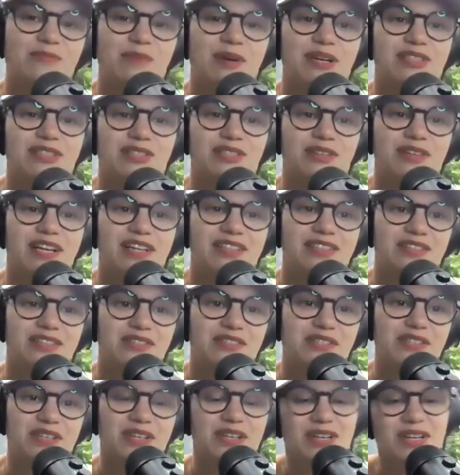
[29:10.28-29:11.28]
back to like
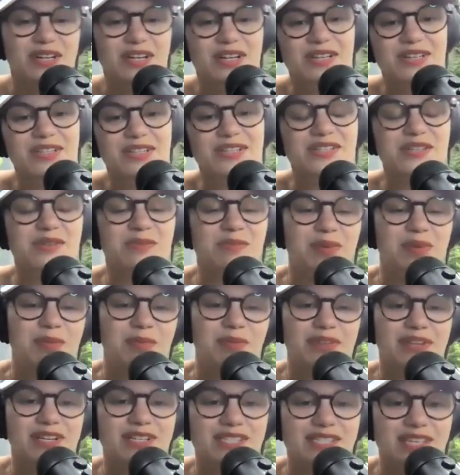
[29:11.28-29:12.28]
there's some
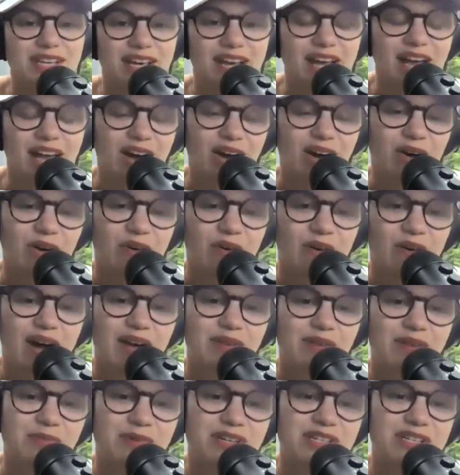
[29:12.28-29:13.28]
people that say, "Oh, I
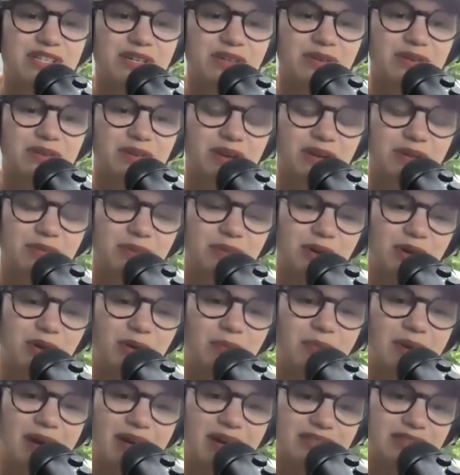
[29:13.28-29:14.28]
wish it would go
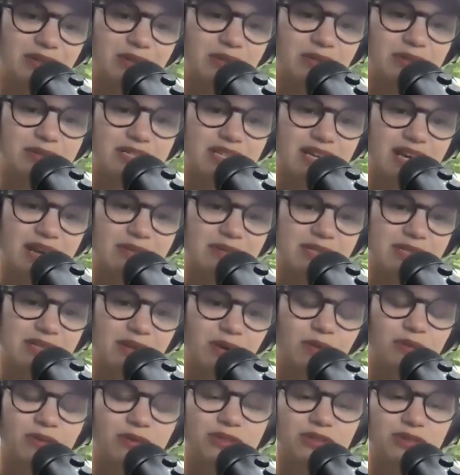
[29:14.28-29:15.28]
back to old times, the
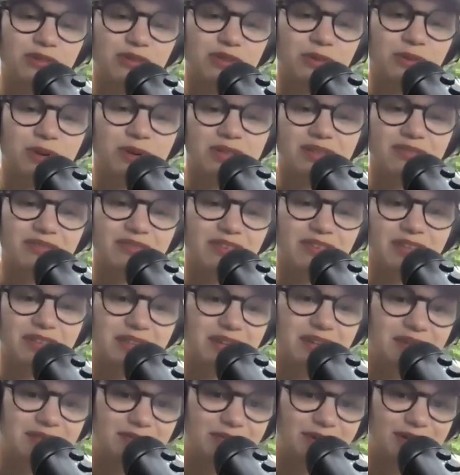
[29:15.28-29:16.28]
old you, the one I fell in
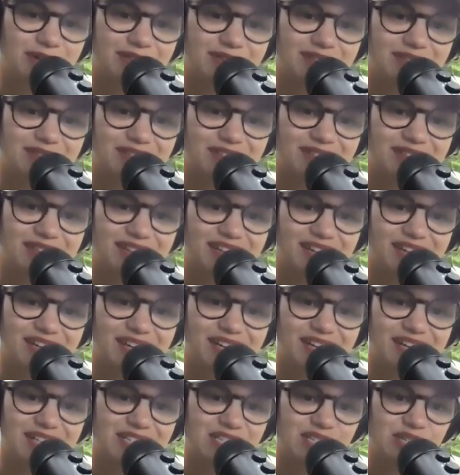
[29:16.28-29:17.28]
love with."
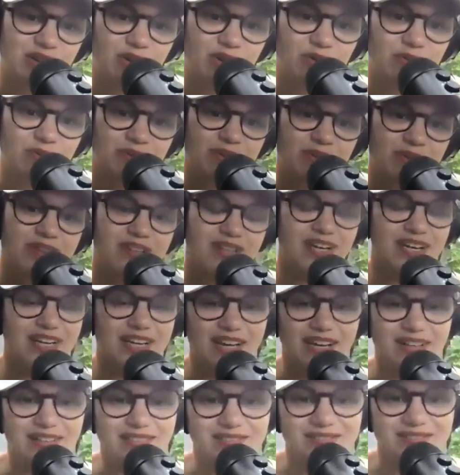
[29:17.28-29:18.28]
So
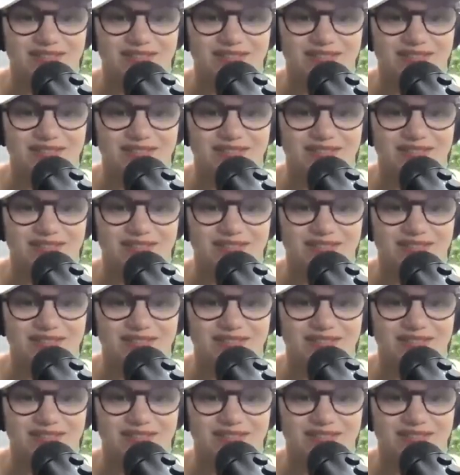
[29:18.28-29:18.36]
again,